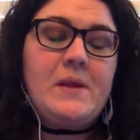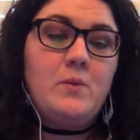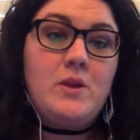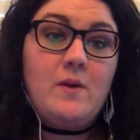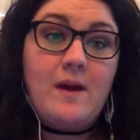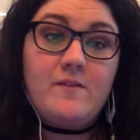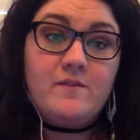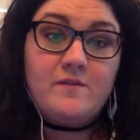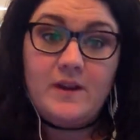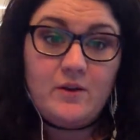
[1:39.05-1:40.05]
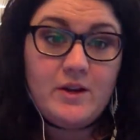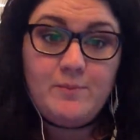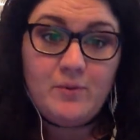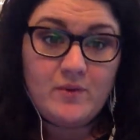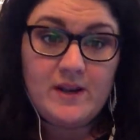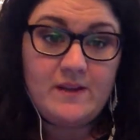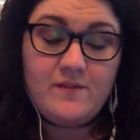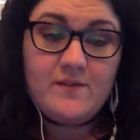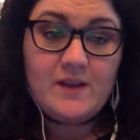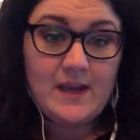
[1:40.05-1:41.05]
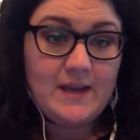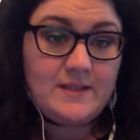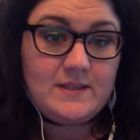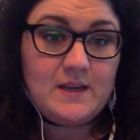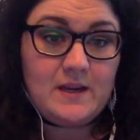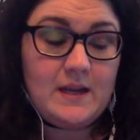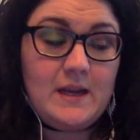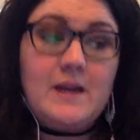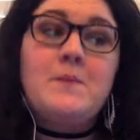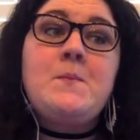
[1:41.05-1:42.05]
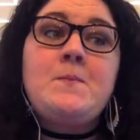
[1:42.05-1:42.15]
when you have a very brief case study